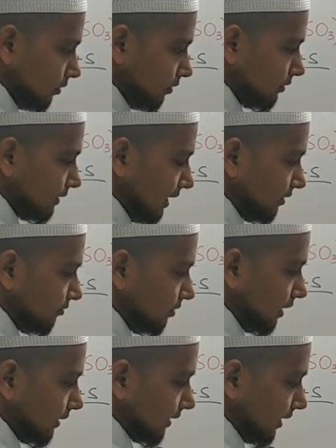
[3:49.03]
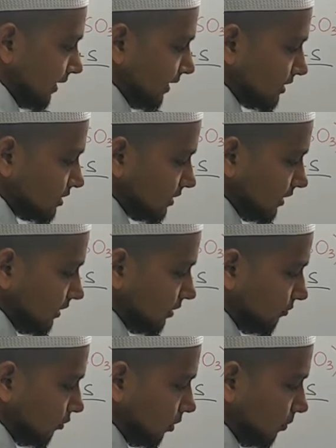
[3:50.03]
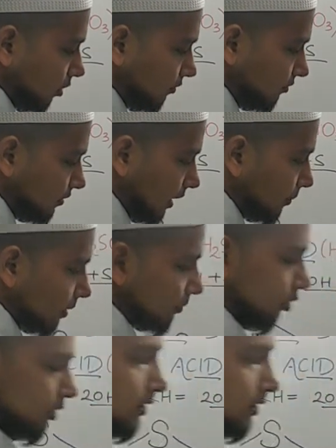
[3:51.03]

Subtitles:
that will attach in the form of double bond.